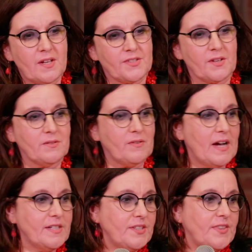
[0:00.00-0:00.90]
So
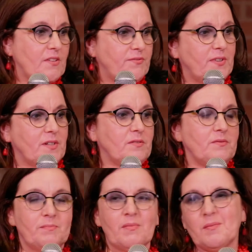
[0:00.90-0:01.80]
I did that for
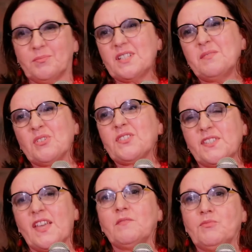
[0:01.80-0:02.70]
pretty much the
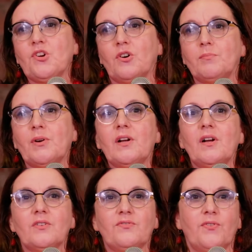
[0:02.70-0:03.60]
same job
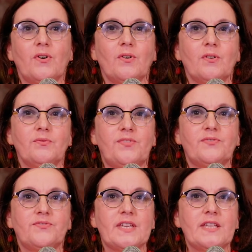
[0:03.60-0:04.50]
for
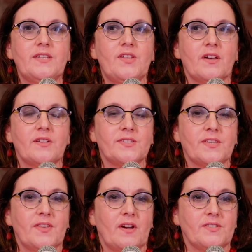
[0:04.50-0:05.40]
15 years
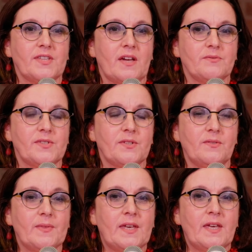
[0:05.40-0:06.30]
at the Arts Council.